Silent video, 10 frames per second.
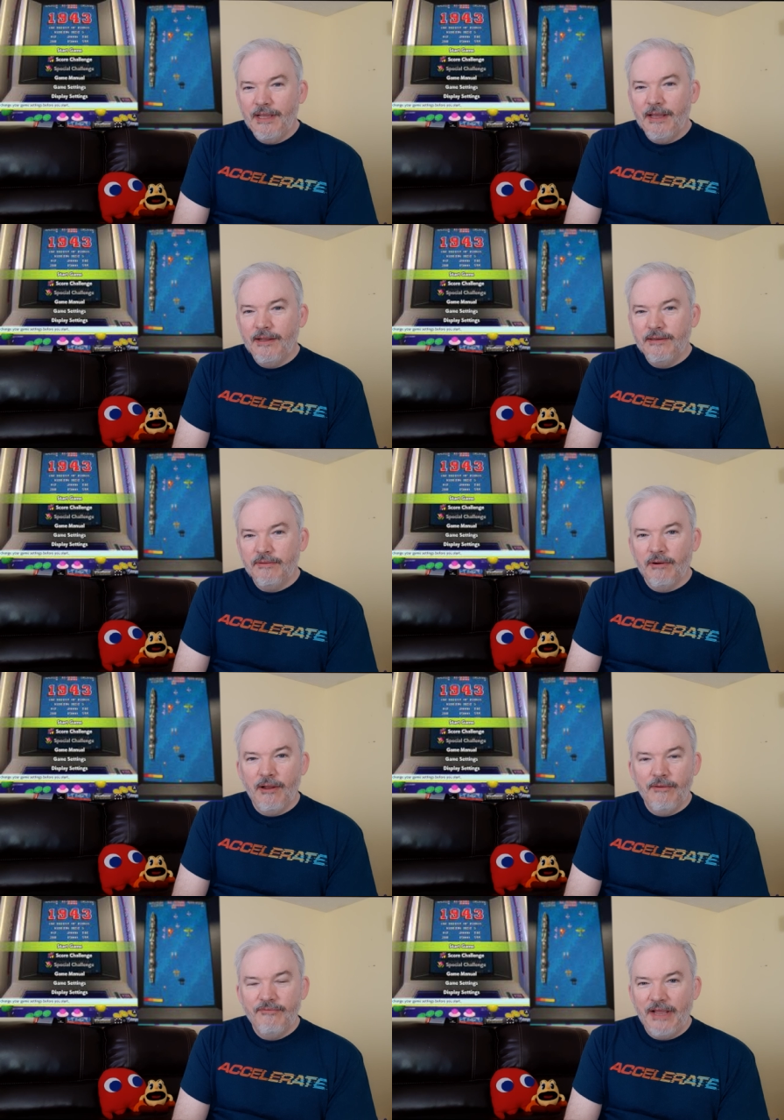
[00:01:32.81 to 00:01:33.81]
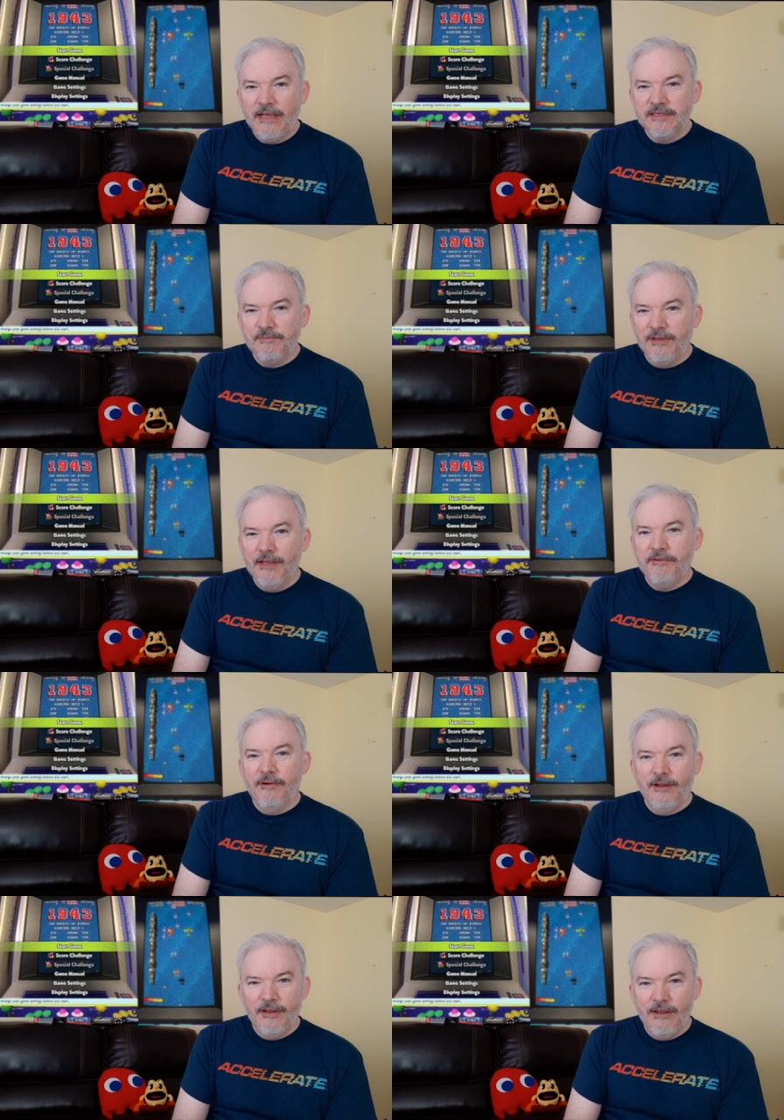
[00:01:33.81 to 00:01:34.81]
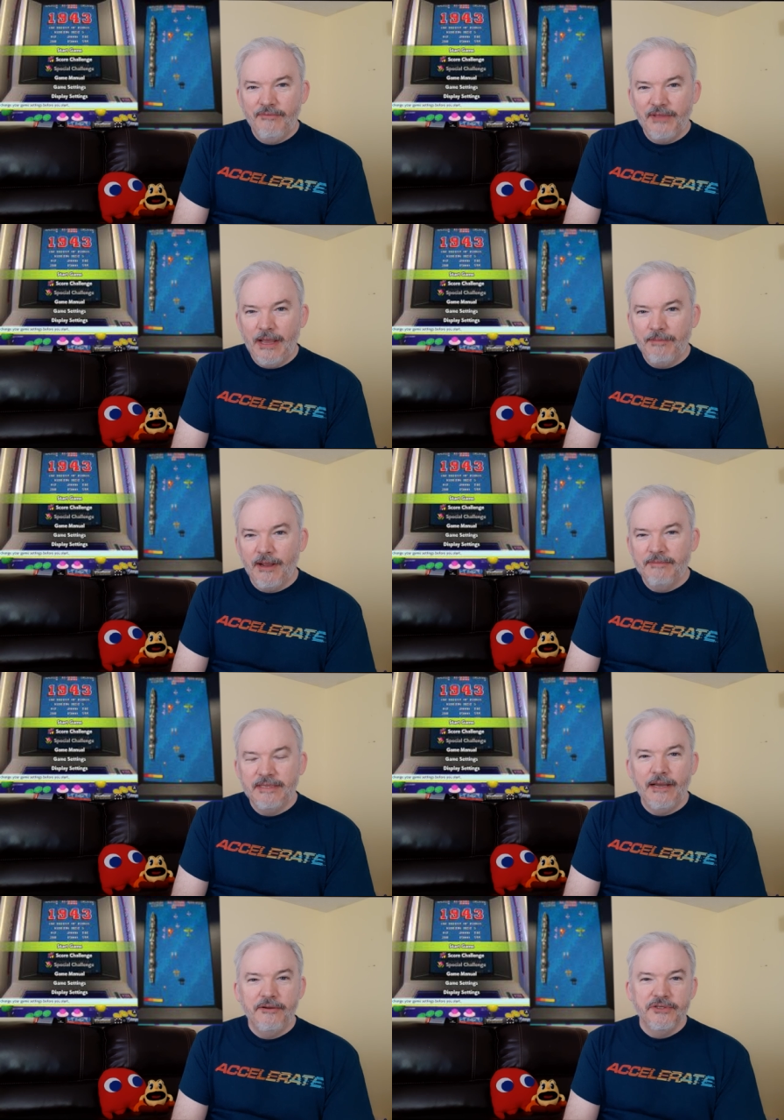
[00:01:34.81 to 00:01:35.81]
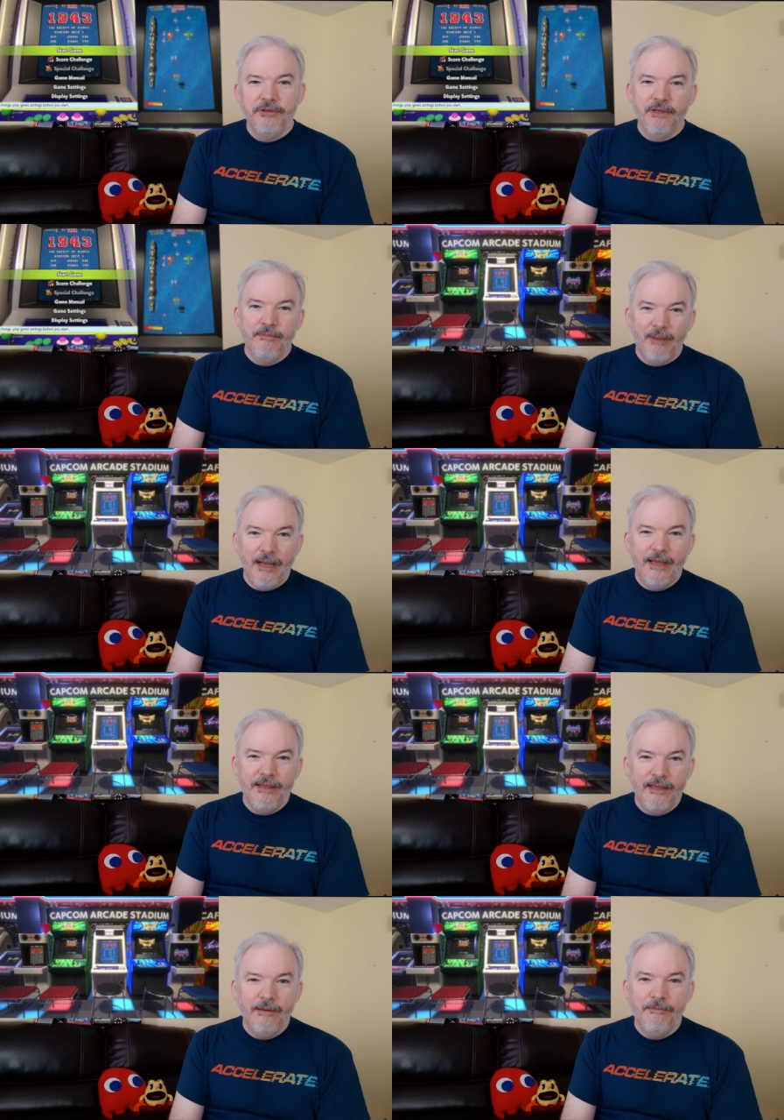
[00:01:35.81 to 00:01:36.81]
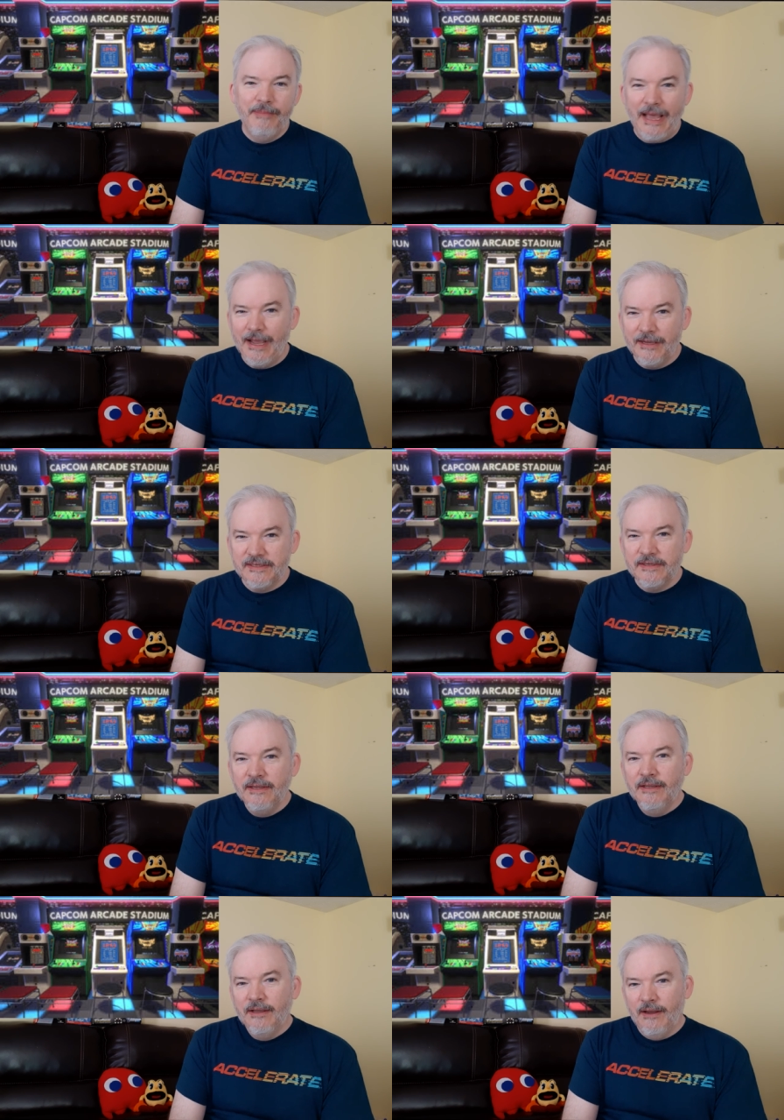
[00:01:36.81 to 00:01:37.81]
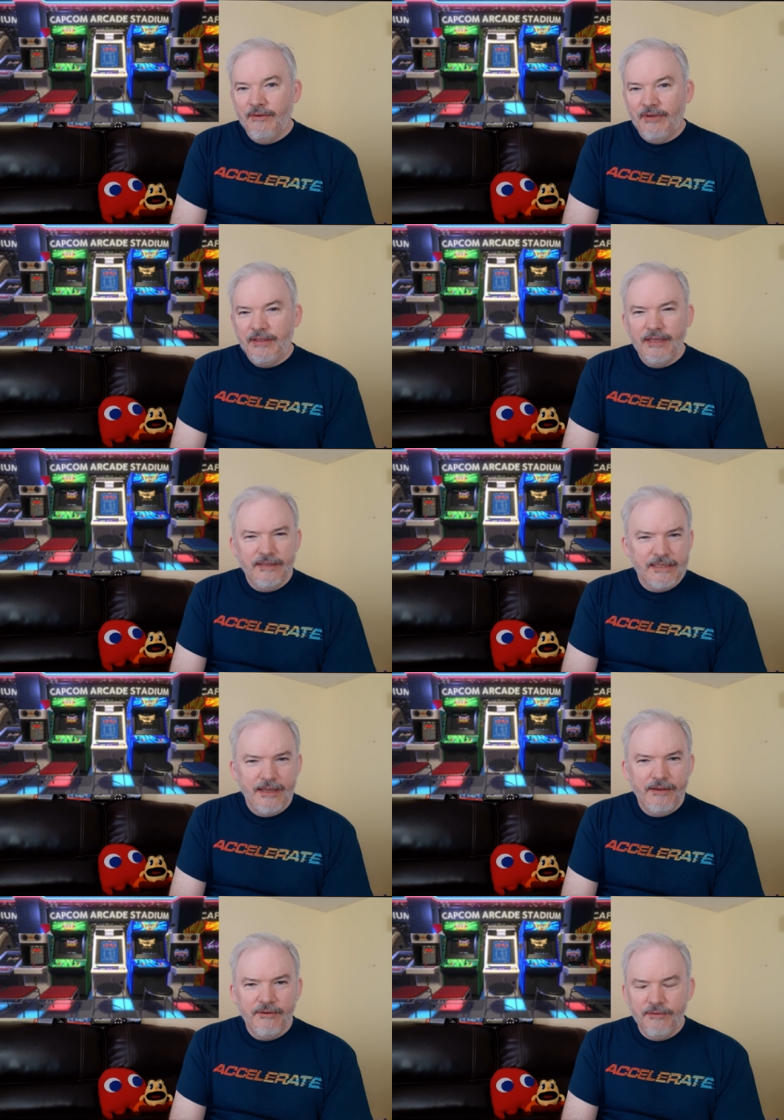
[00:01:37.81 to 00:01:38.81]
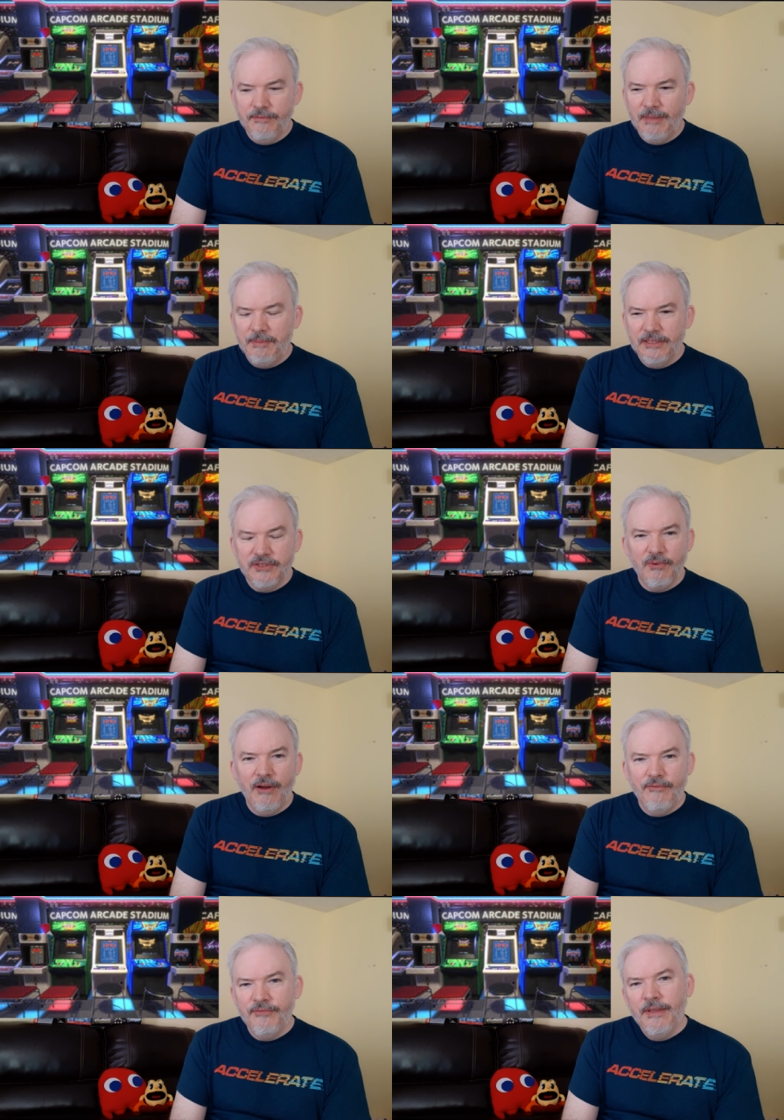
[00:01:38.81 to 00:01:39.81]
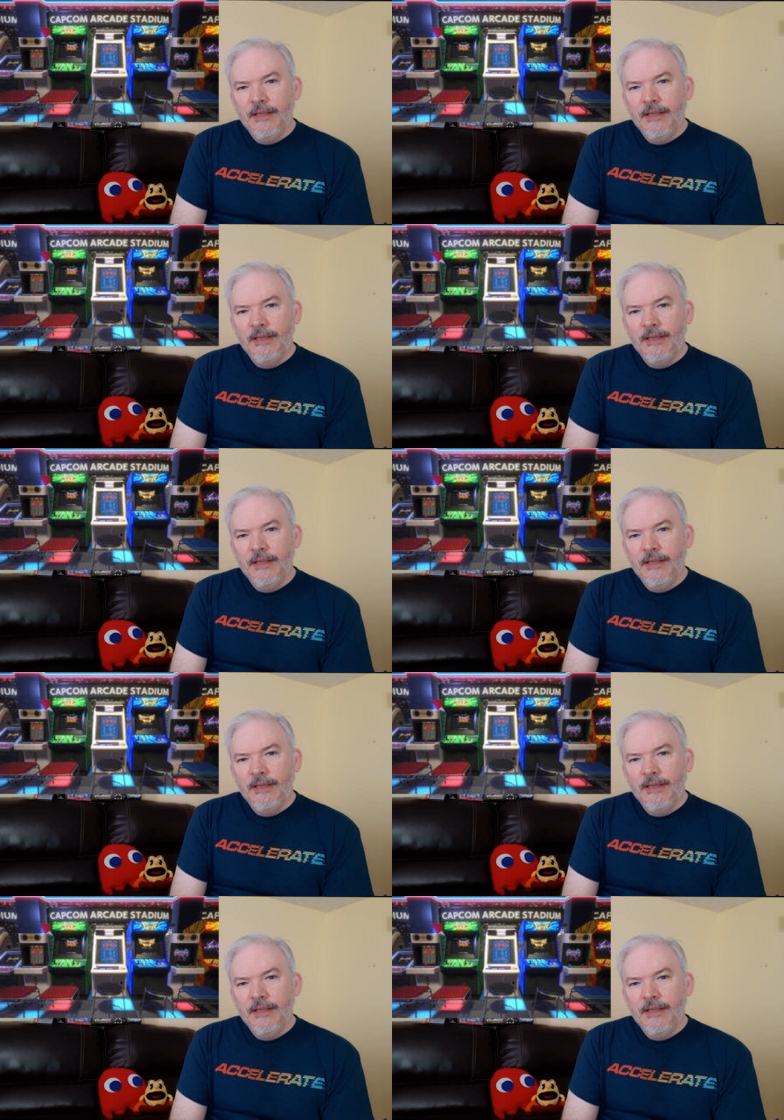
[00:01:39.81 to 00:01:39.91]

And there are a vast plethora of Capcom titles you can buy in packs of, I think, 10 or maybe it's 12.